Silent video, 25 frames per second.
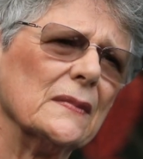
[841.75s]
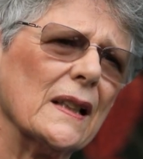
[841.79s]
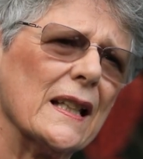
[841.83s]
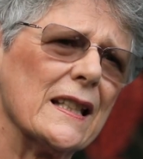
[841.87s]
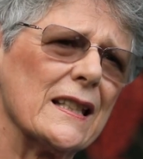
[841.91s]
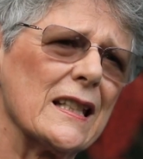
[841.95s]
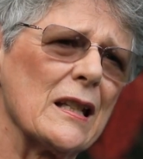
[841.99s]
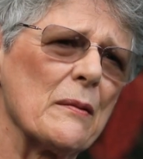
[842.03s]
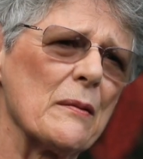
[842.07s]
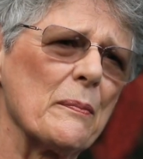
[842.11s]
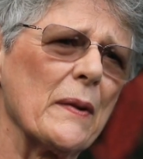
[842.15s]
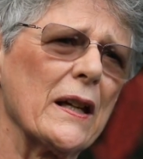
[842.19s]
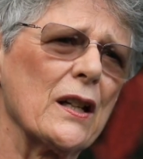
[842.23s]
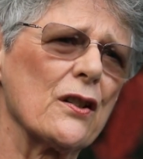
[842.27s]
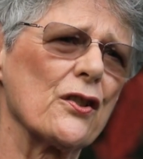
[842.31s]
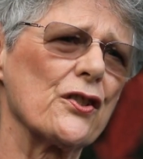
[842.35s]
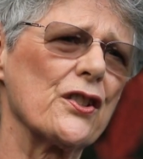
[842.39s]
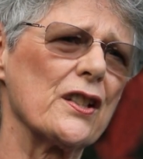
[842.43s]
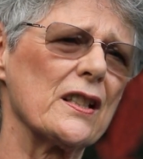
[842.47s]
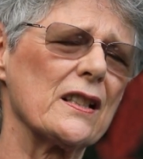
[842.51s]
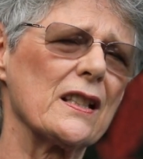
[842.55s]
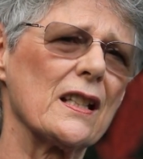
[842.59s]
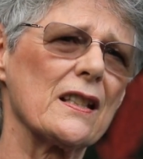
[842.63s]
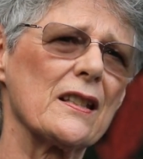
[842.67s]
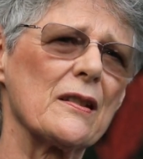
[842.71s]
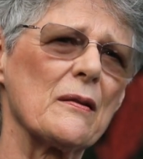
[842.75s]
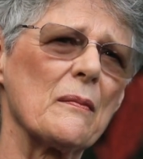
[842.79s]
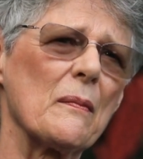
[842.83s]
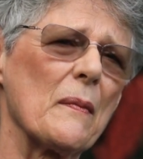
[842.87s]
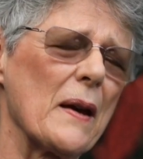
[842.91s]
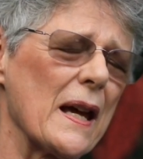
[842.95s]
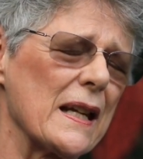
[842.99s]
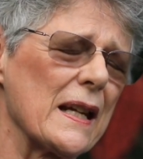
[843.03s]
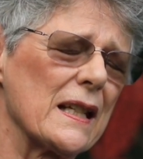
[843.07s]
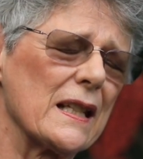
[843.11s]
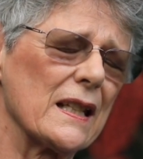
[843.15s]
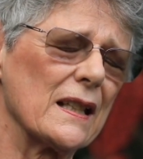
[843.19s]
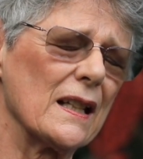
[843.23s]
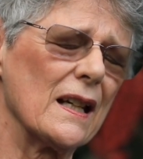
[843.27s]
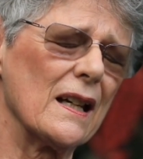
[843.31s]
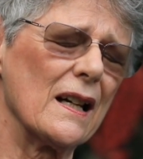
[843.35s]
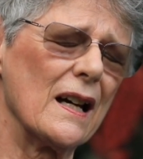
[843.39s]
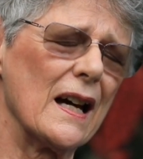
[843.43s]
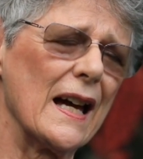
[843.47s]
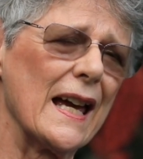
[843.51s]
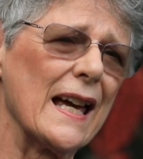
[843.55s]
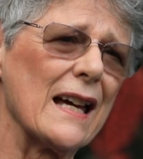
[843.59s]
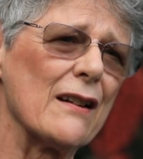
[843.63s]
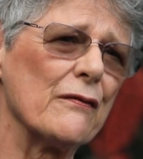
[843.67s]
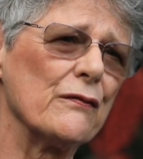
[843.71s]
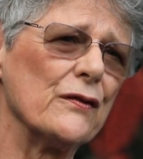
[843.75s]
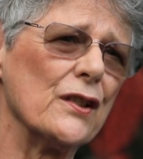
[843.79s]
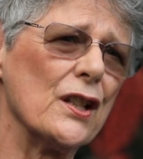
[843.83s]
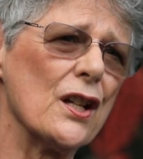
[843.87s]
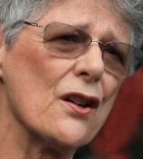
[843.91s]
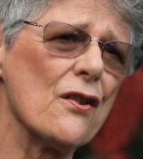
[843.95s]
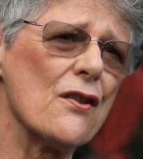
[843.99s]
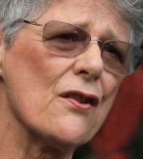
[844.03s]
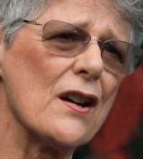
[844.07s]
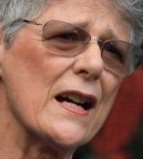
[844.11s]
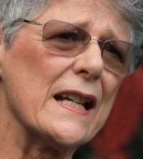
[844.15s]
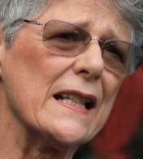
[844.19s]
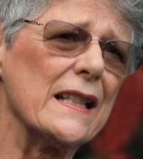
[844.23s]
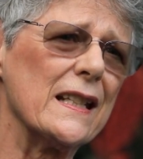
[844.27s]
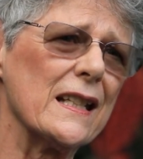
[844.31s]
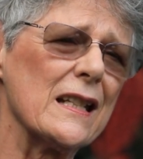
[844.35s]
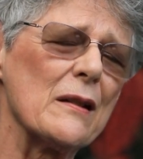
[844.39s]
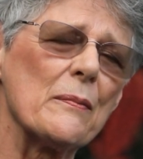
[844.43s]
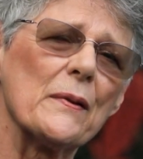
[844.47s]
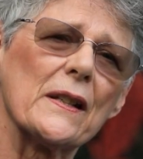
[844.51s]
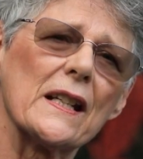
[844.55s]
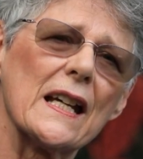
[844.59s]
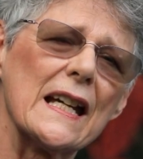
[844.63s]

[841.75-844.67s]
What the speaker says: Is it because it doesn't matter? I have no idea, but